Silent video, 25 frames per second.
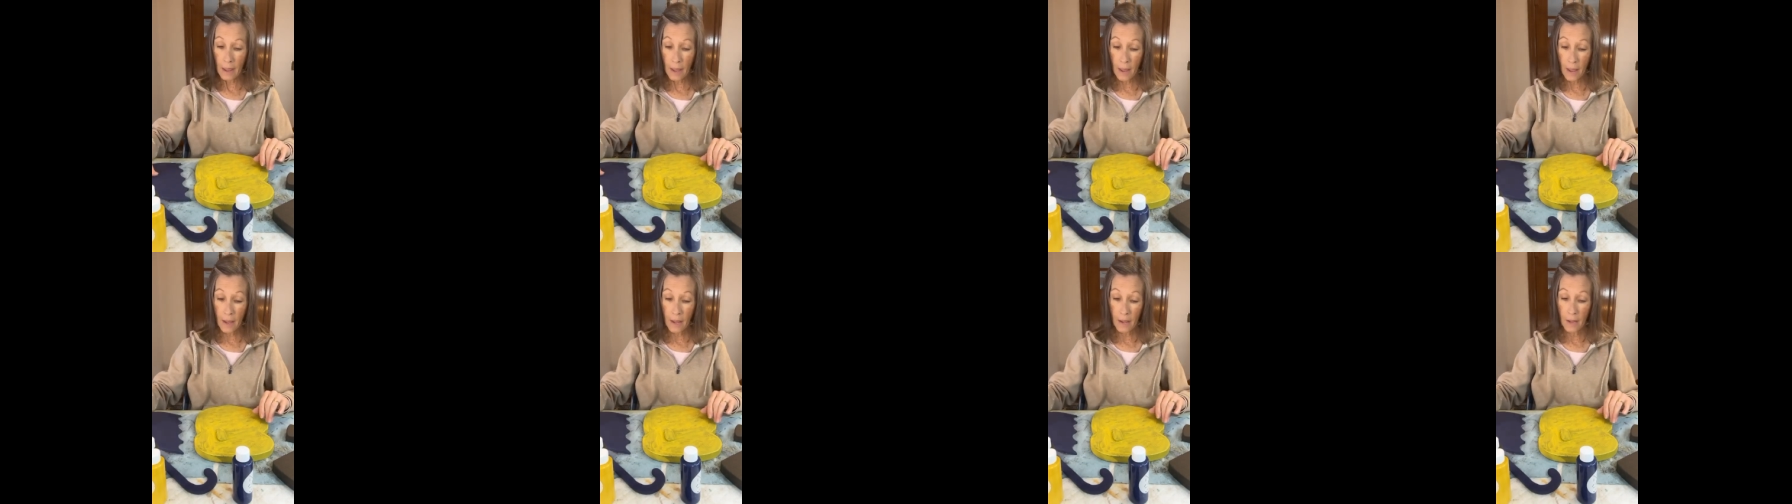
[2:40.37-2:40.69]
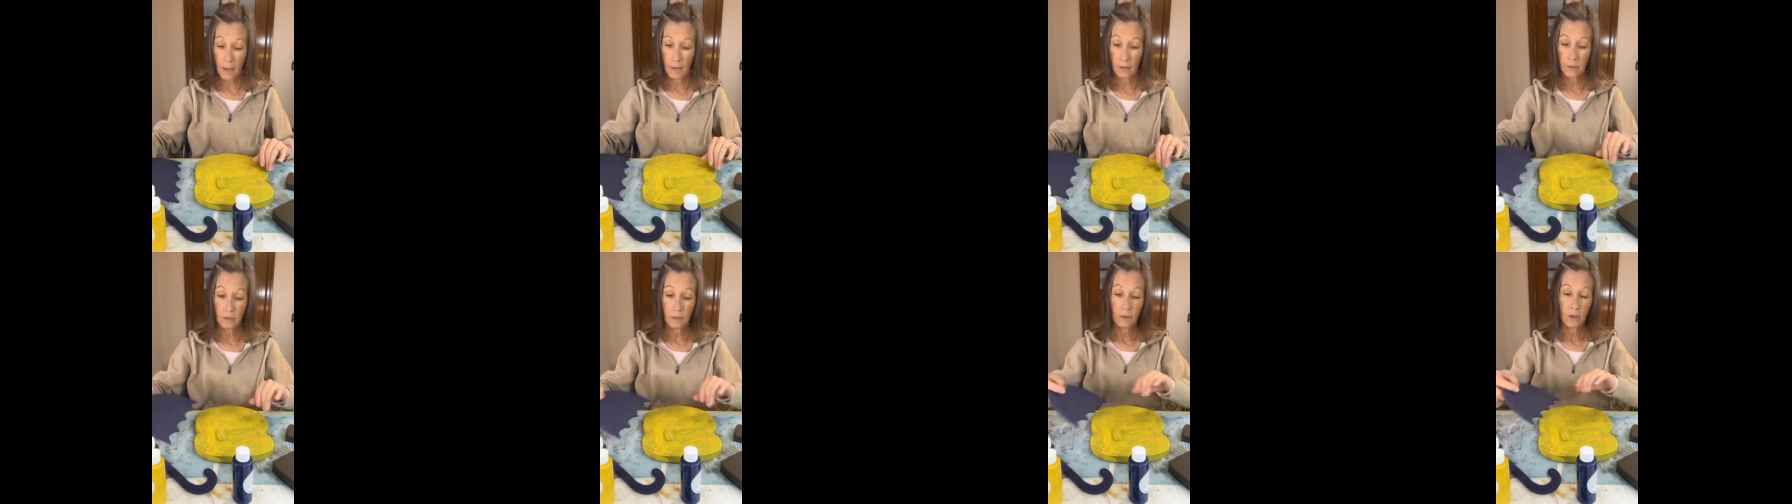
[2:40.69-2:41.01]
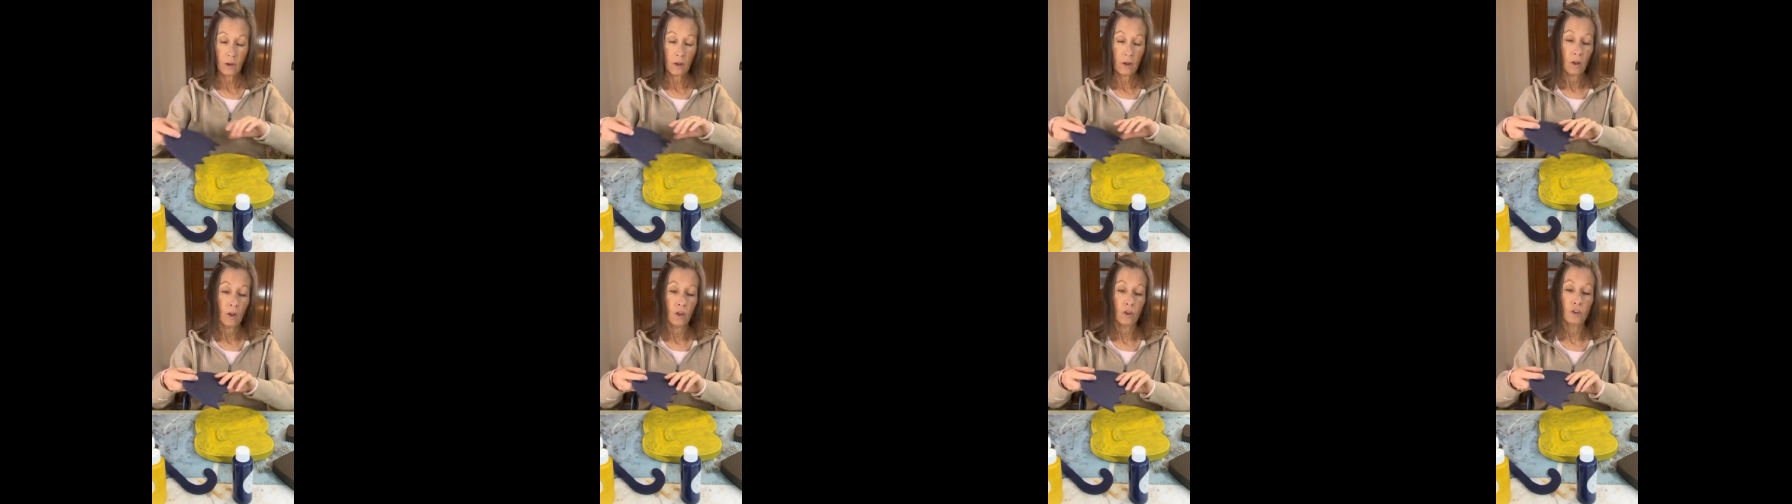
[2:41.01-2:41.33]
And
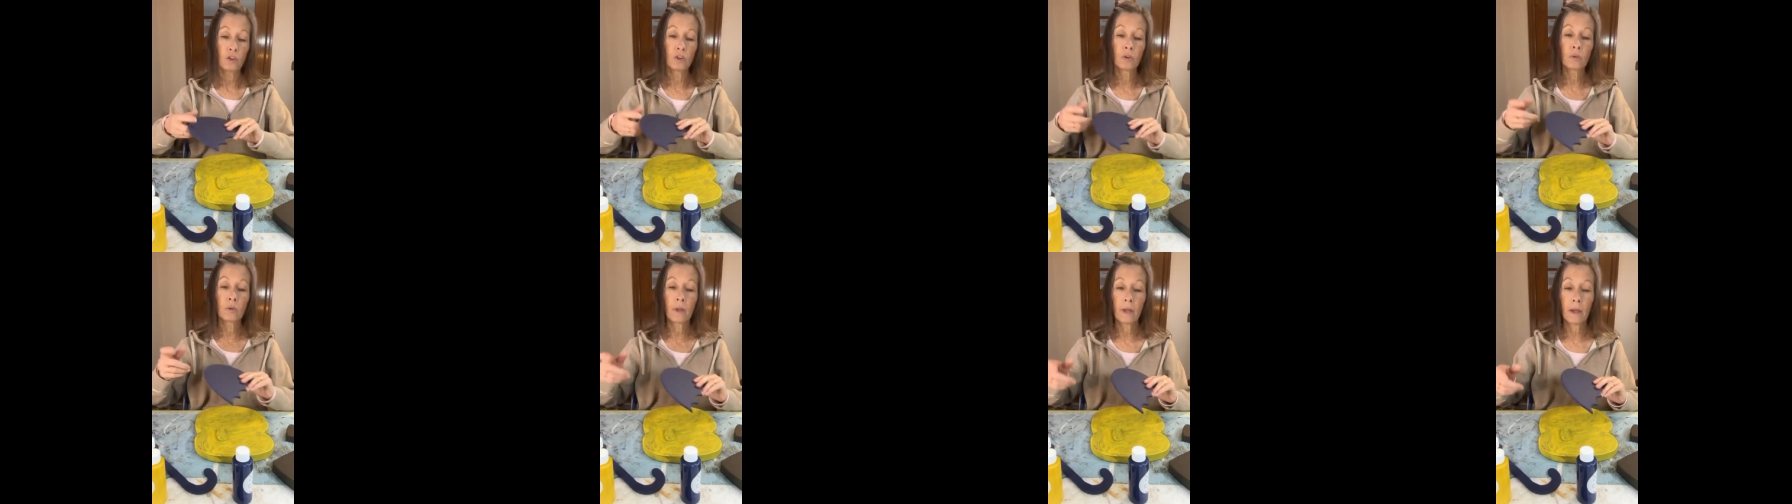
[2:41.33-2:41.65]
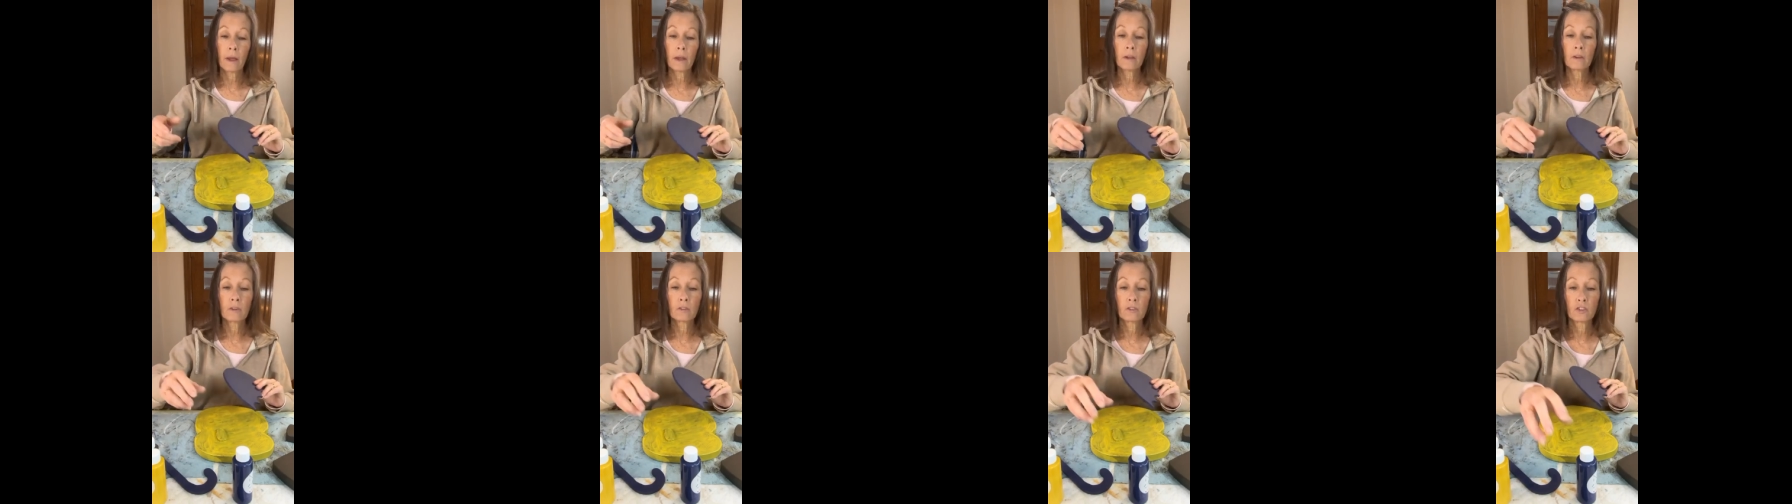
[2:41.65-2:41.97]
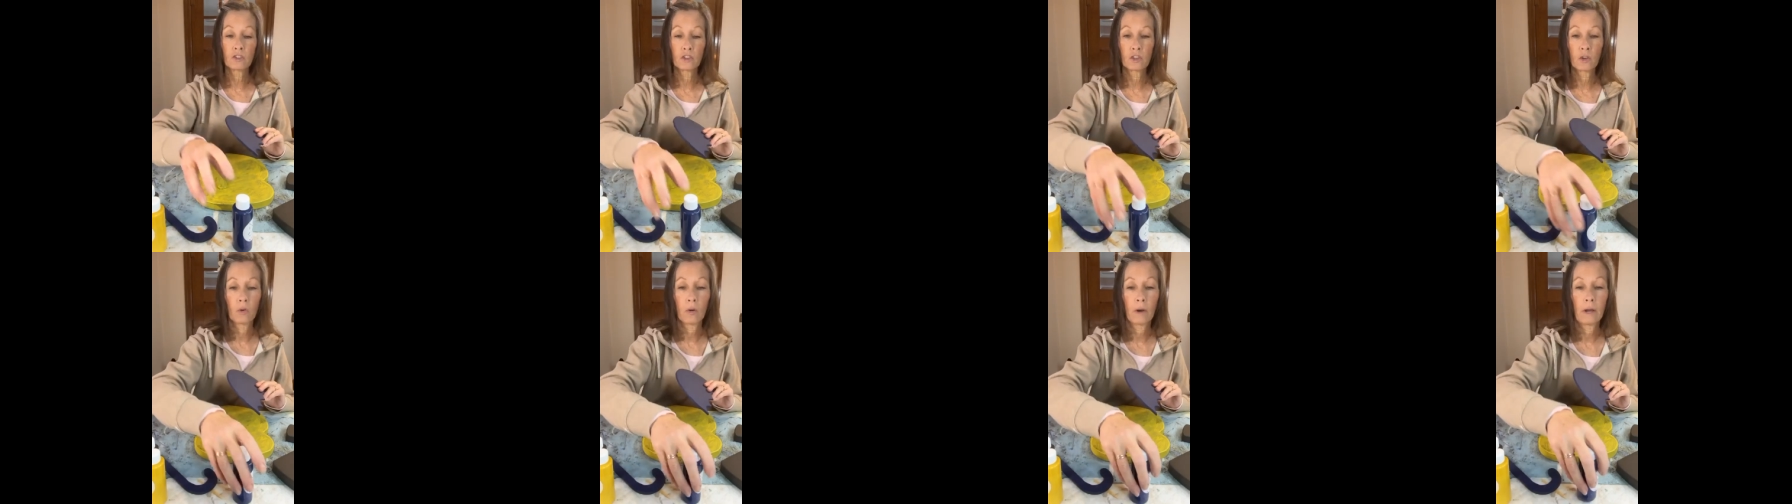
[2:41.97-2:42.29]
you get your
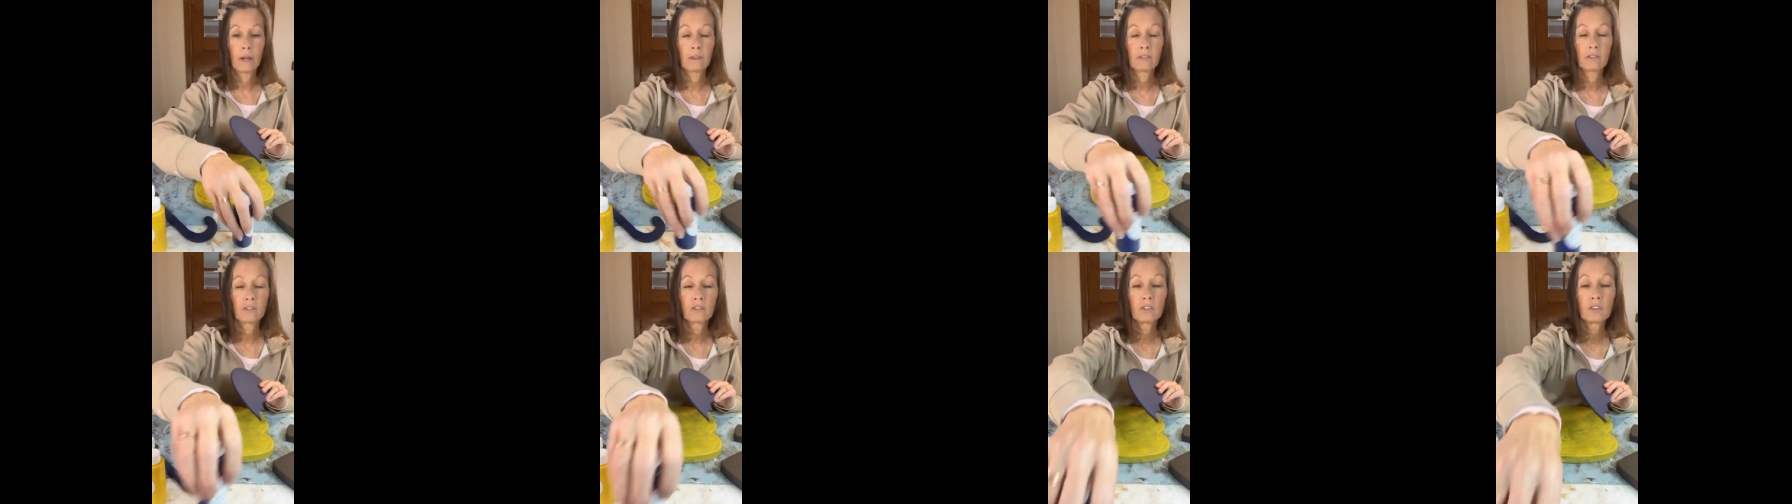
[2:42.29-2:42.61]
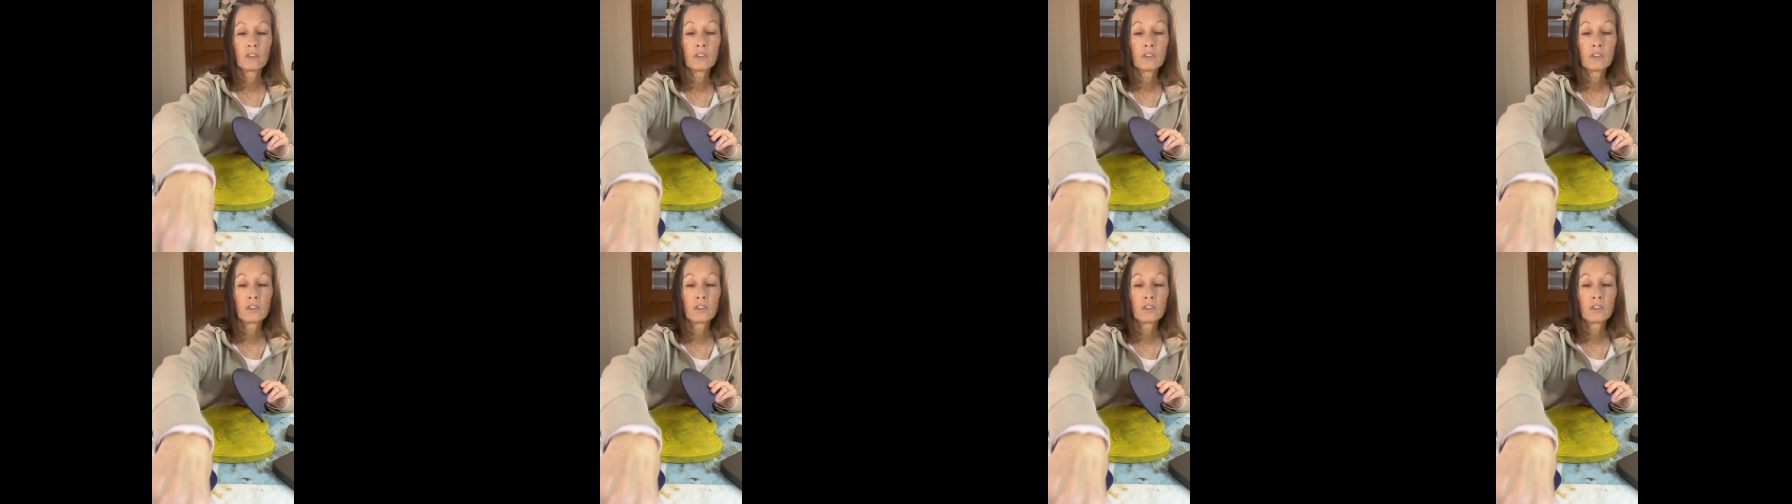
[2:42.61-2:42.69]
choice.